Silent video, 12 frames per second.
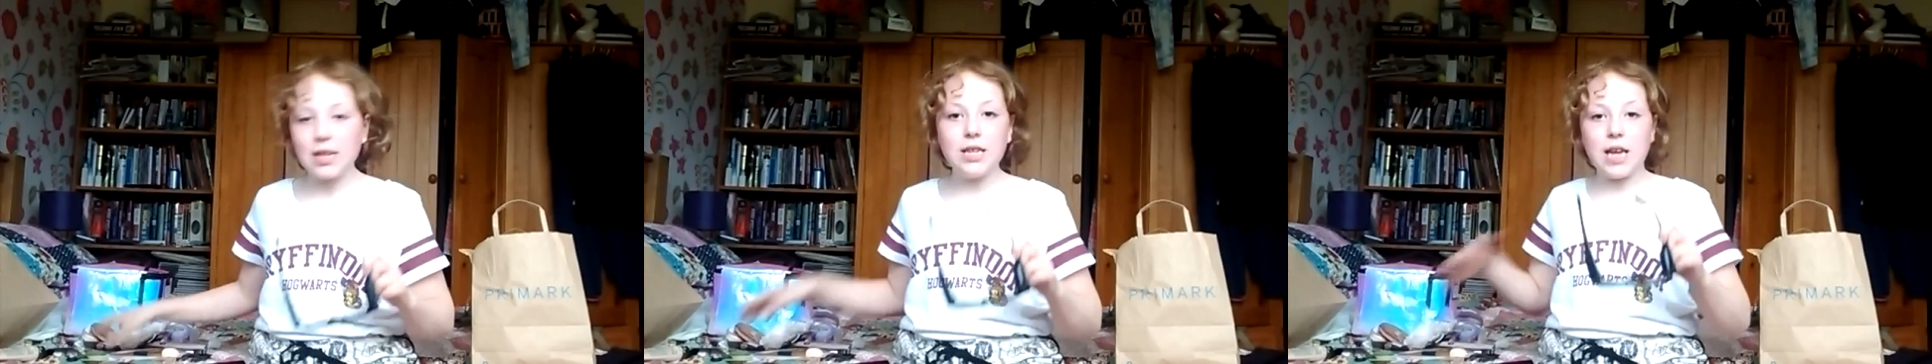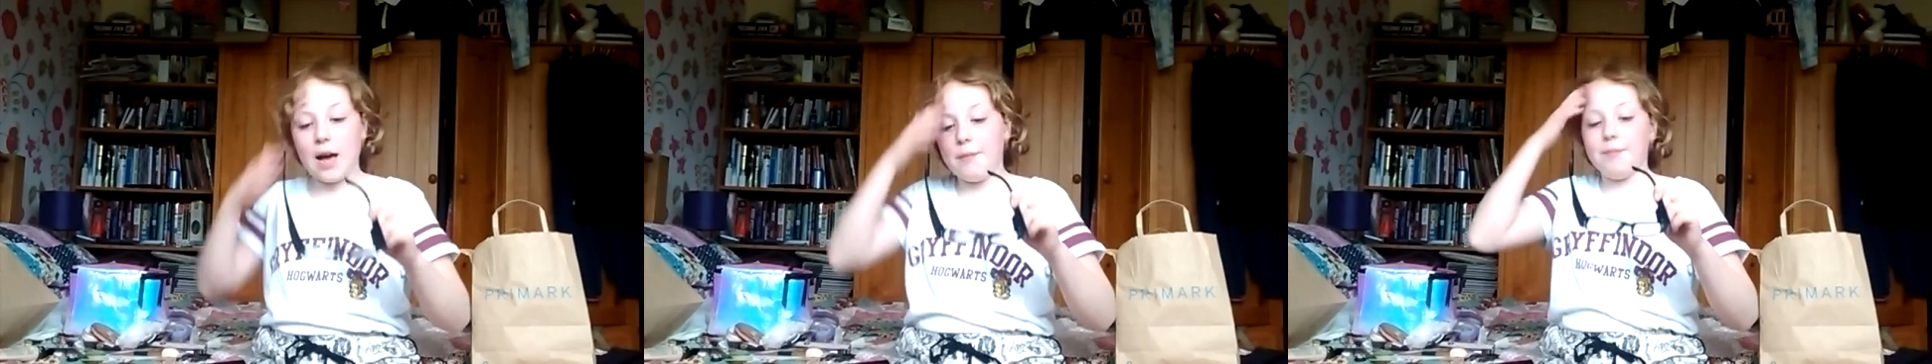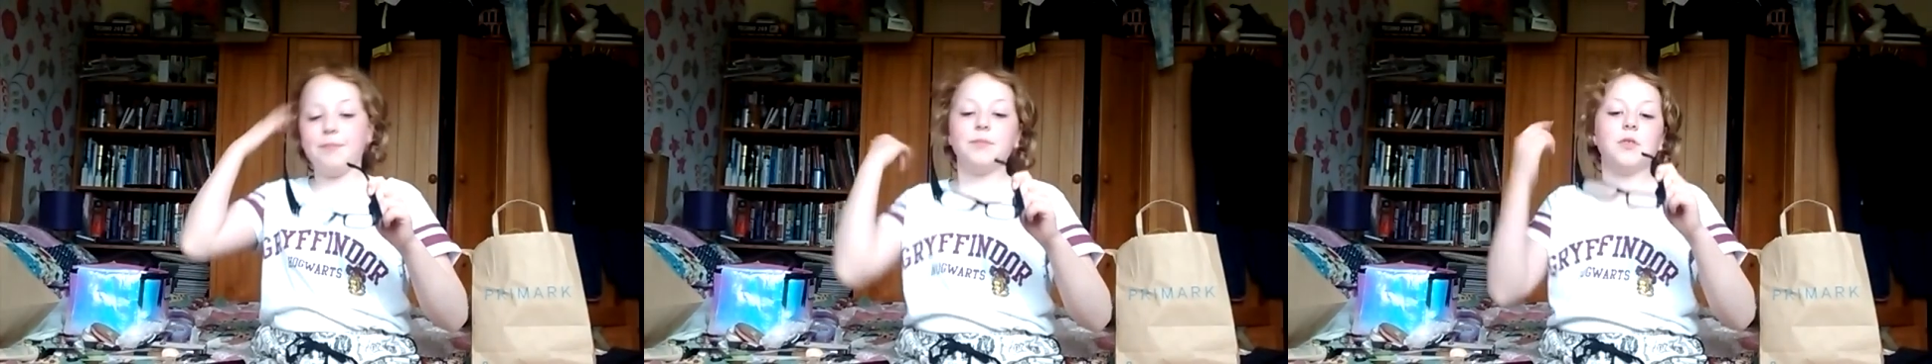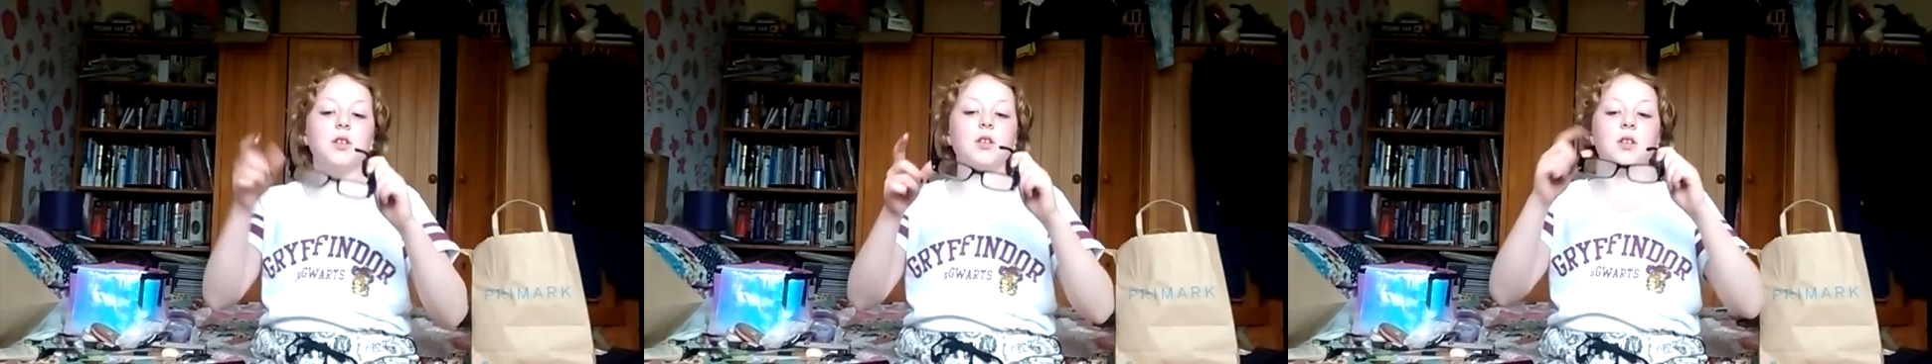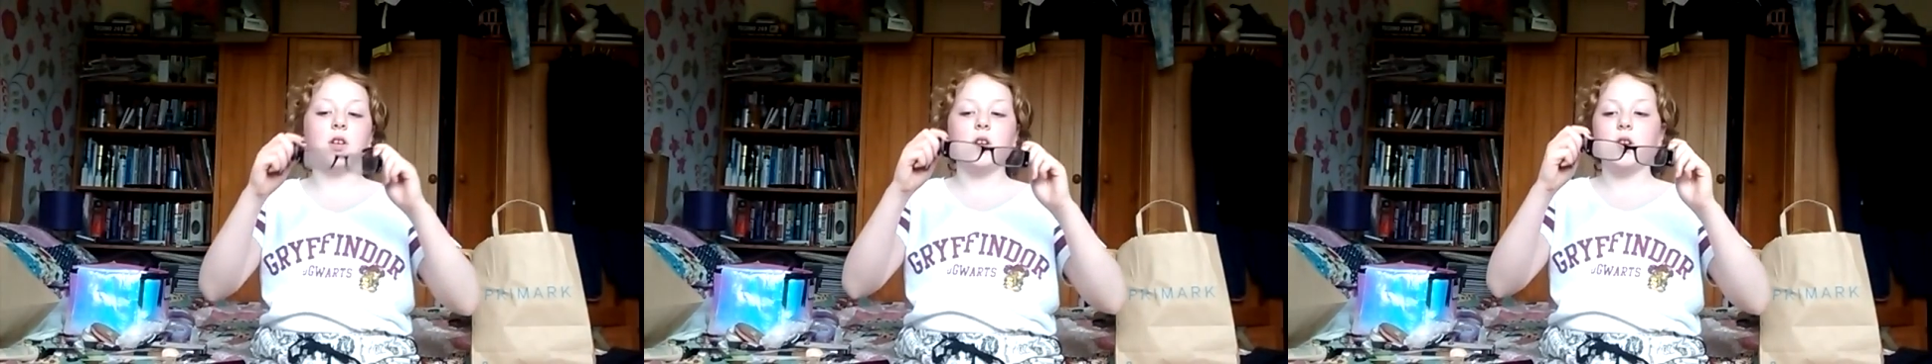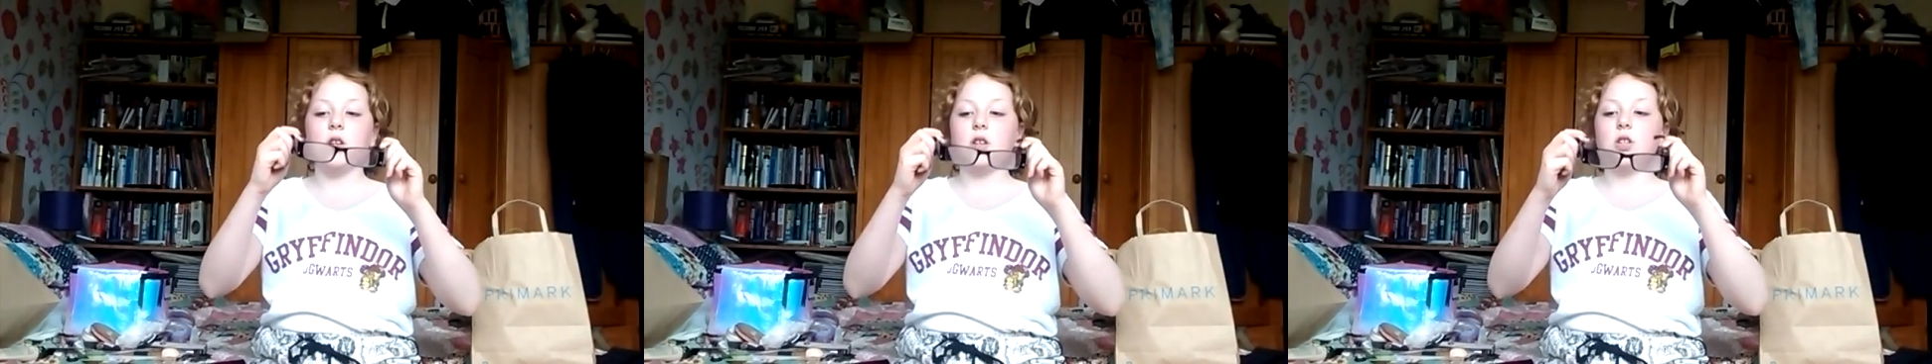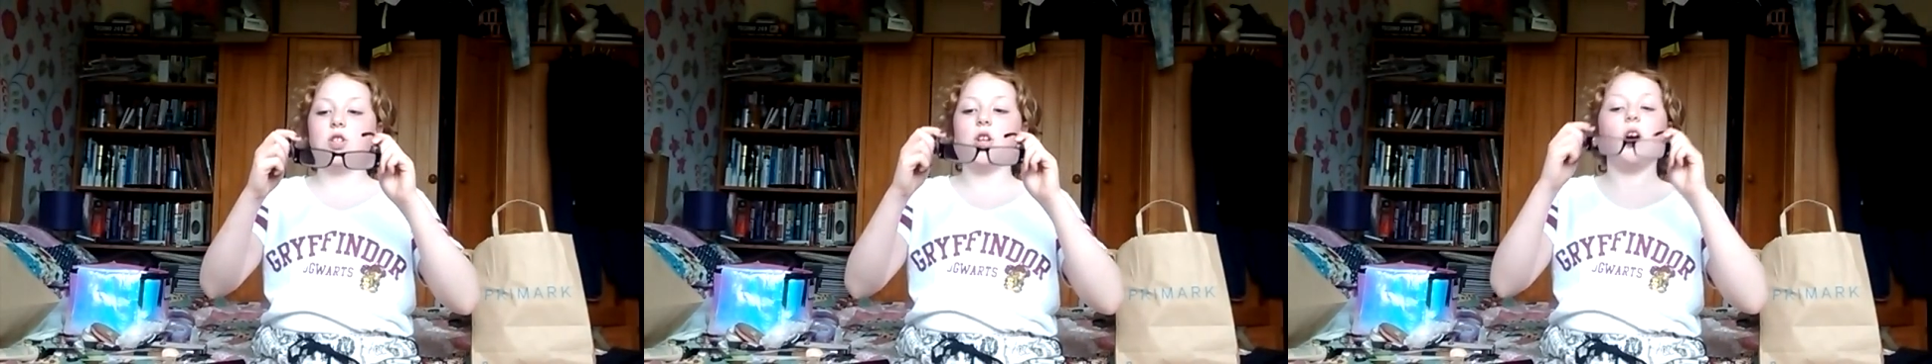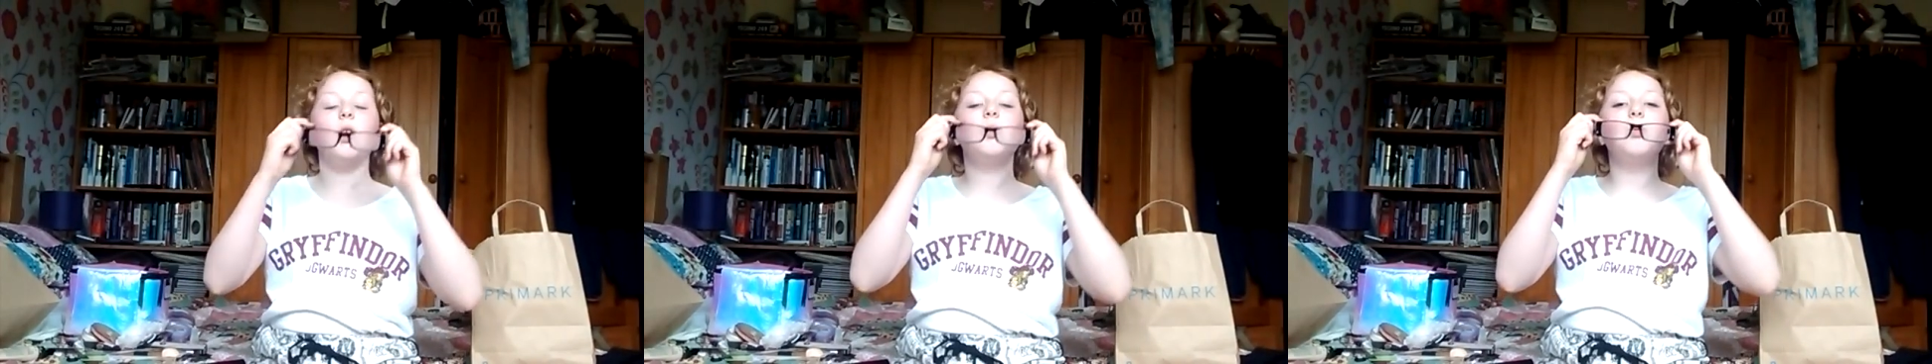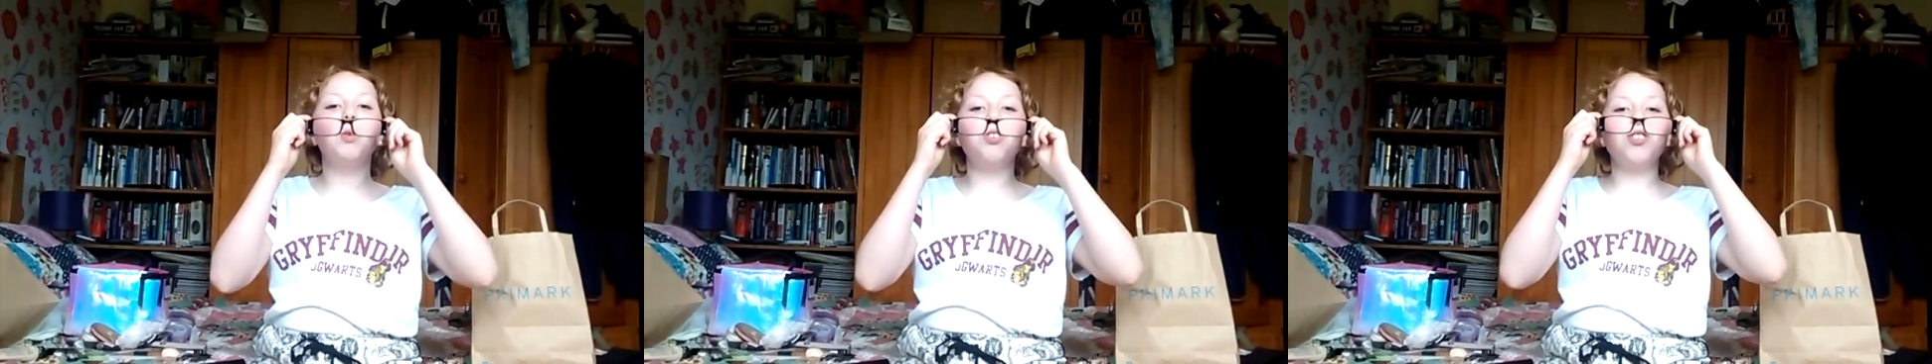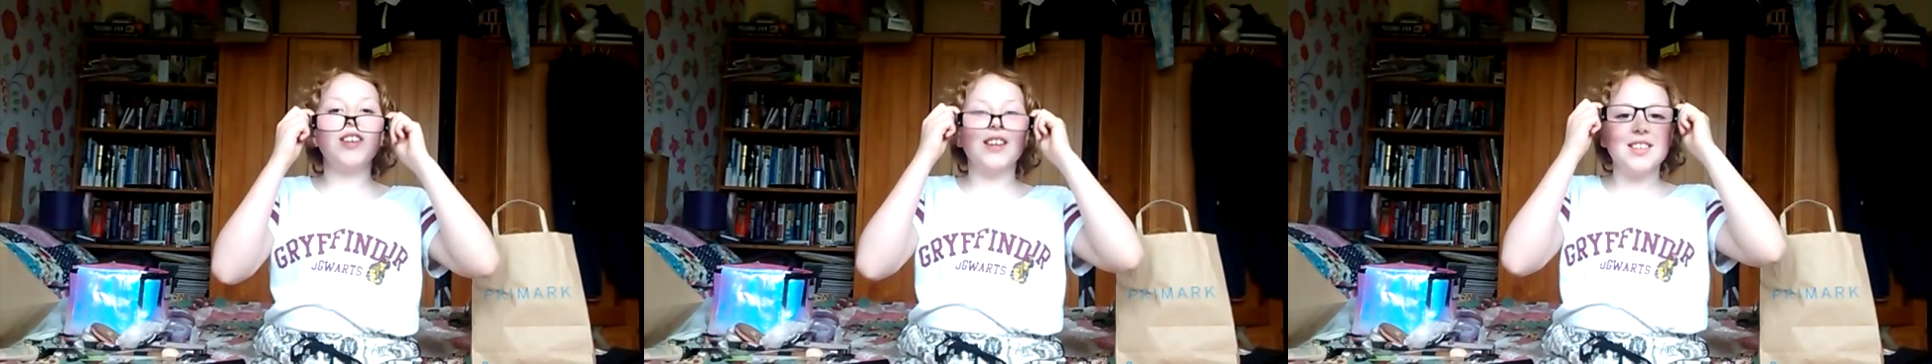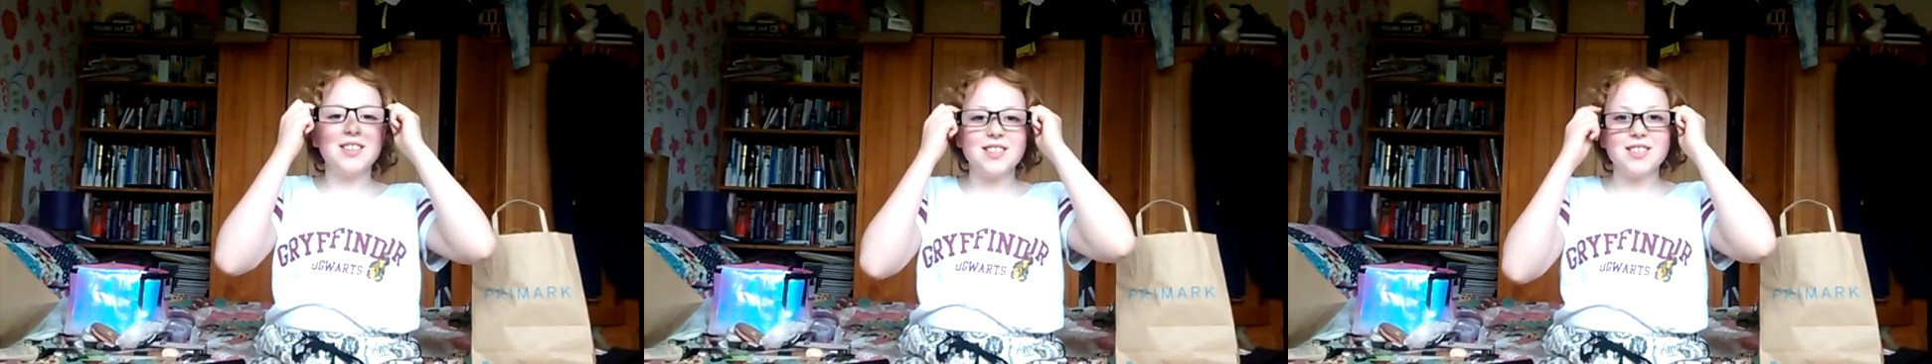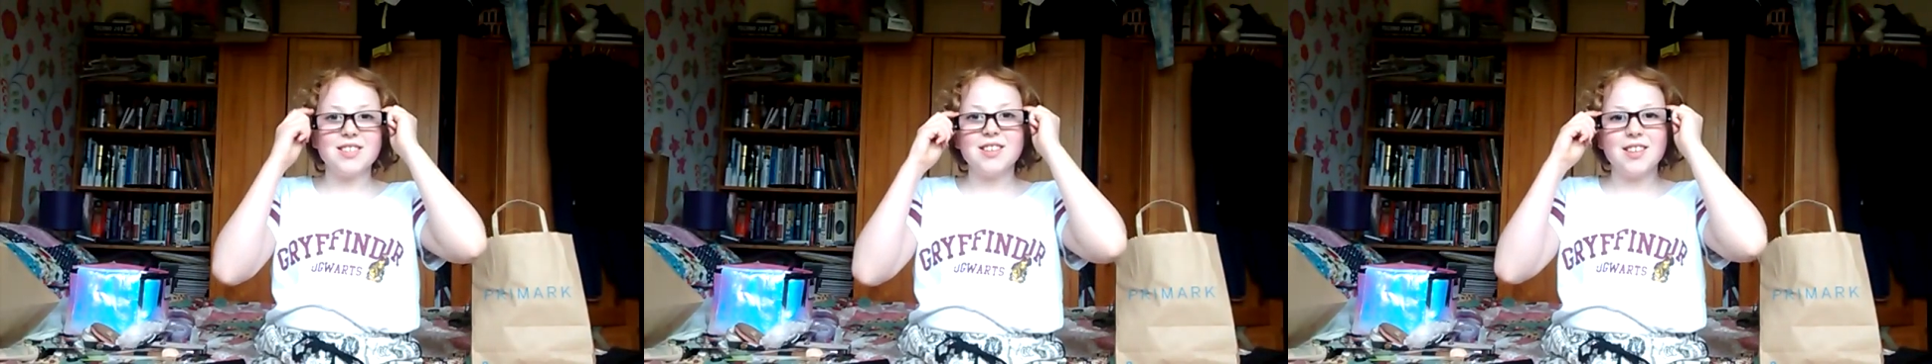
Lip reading: yeah, so watch this.